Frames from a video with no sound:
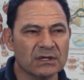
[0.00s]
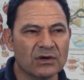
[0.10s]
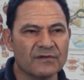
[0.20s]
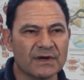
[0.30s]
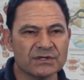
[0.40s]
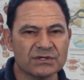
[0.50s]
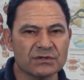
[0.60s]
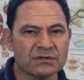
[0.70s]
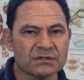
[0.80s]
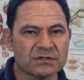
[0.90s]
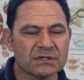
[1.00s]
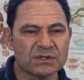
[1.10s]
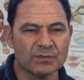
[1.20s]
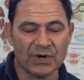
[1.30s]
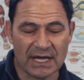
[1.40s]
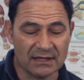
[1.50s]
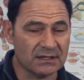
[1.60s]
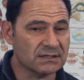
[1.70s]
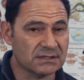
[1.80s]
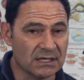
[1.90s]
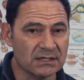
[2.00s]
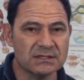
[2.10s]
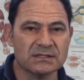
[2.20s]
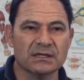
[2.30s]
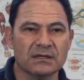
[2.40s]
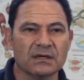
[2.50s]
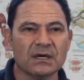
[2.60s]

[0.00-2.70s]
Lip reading: And a lot of our students spread out their studies and